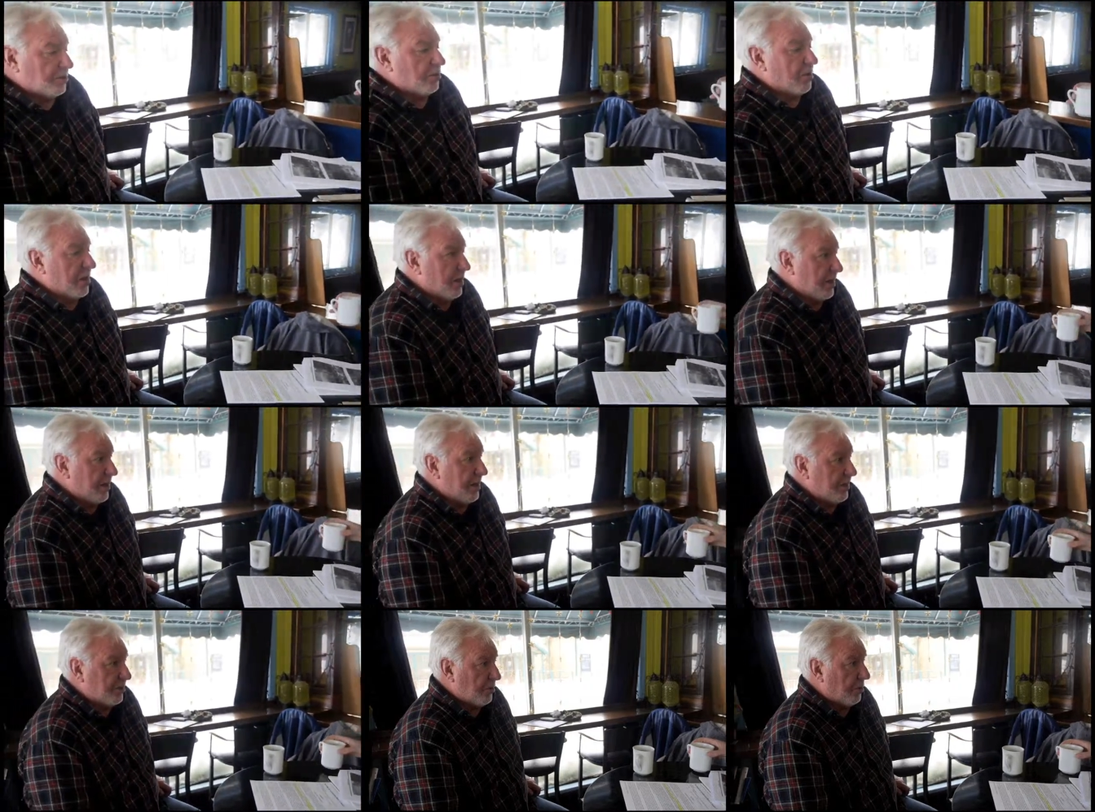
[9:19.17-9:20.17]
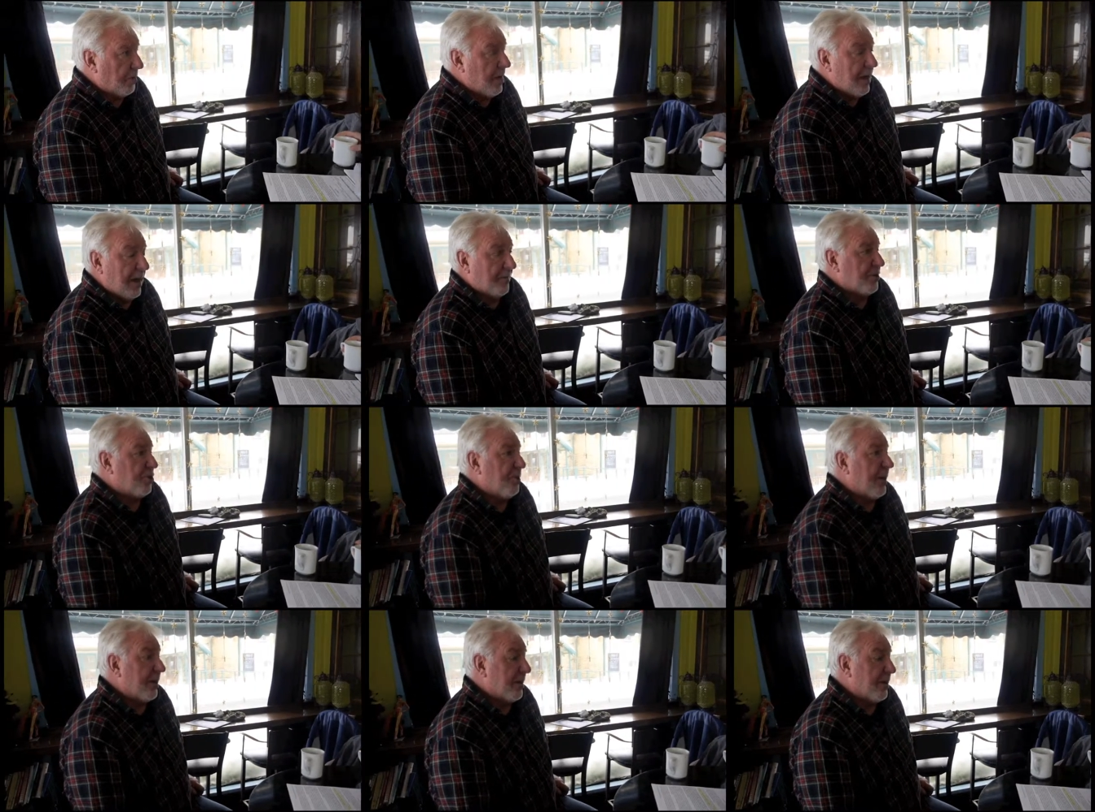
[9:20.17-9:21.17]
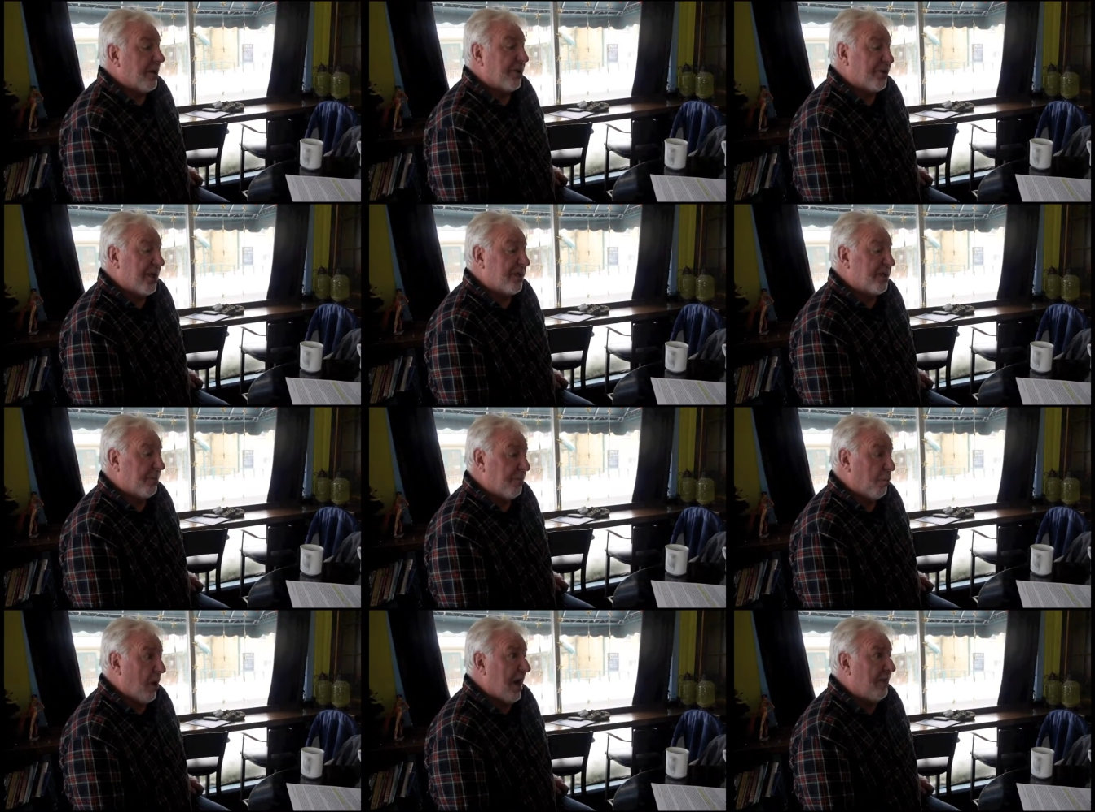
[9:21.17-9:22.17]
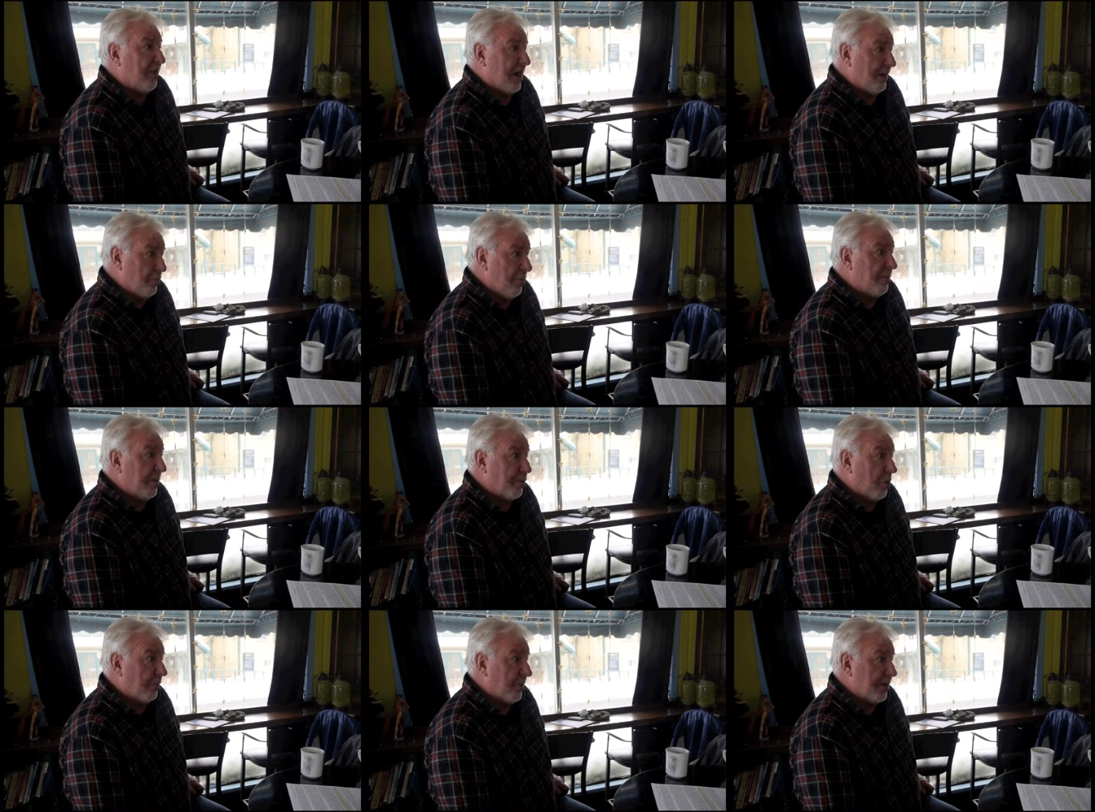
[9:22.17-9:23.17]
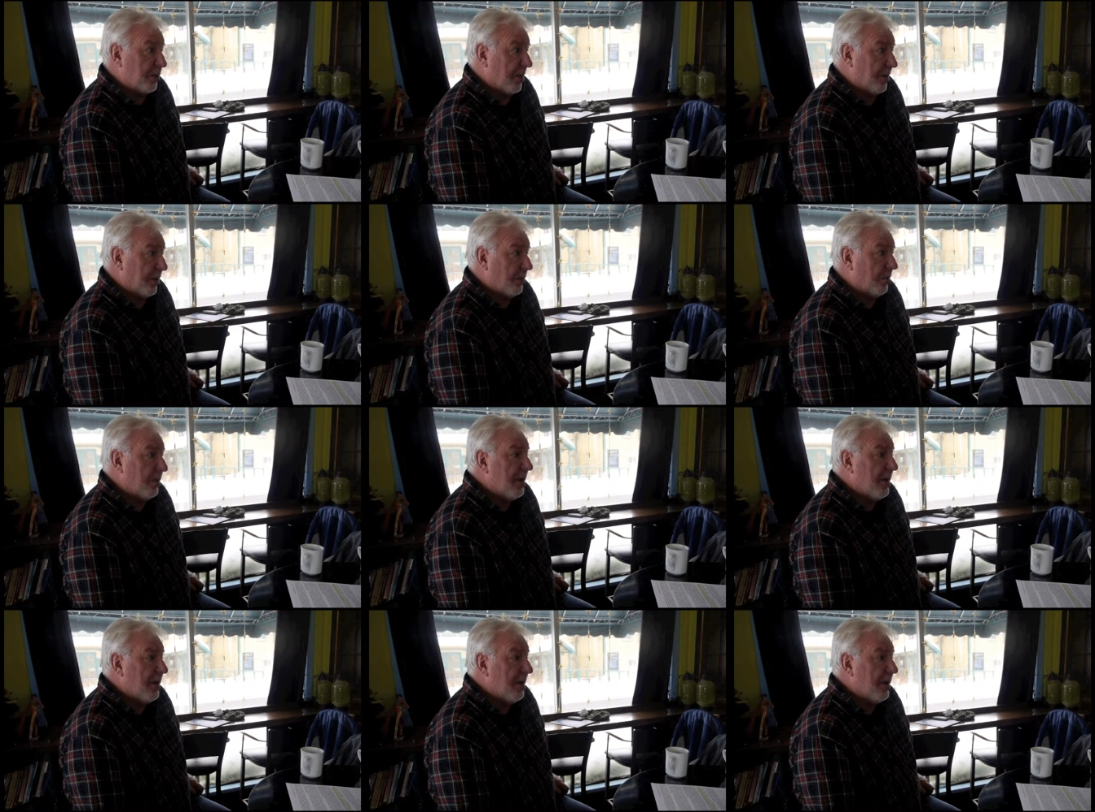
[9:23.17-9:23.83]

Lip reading: going on in that area. So I'm assuming that they'll address whatever that movement problem is while they go.